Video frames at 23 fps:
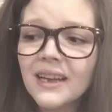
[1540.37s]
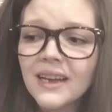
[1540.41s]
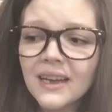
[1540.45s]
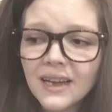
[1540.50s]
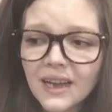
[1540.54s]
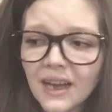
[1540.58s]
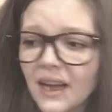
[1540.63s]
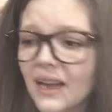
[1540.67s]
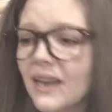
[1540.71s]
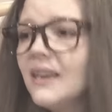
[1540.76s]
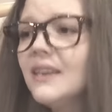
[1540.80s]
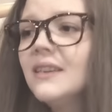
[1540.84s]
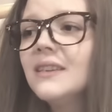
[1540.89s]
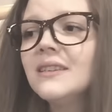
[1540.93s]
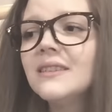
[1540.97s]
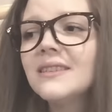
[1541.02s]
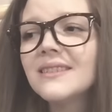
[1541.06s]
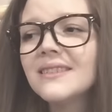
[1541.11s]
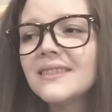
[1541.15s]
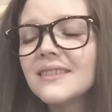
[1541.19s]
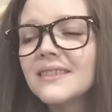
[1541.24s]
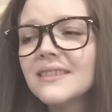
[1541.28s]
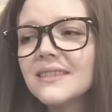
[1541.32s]

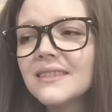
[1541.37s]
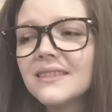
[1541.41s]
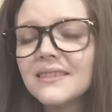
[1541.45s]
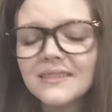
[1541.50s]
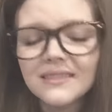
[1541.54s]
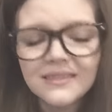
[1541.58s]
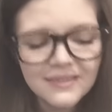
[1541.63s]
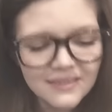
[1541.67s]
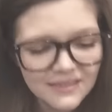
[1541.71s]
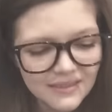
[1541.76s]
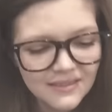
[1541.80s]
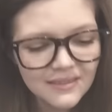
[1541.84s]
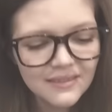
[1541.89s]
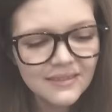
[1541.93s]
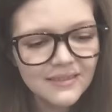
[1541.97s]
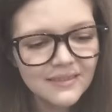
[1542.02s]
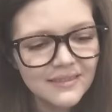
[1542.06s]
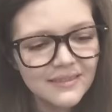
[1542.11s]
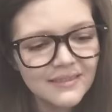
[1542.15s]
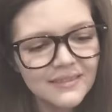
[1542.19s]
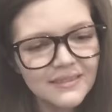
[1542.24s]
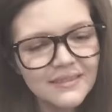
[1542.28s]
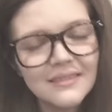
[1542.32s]

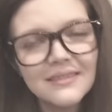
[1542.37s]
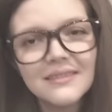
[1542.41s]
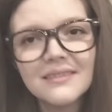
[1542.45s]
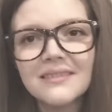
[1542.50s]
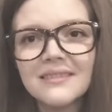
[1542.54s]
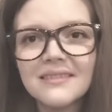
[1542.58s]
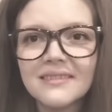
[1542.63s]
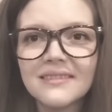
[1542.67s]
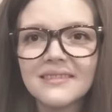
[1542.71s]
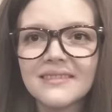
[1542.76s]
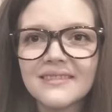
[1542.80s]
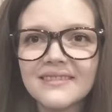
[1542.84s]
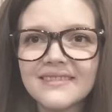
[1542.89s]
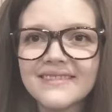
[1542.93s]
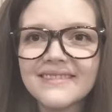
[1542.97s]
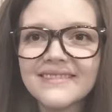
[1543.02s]
[no speech]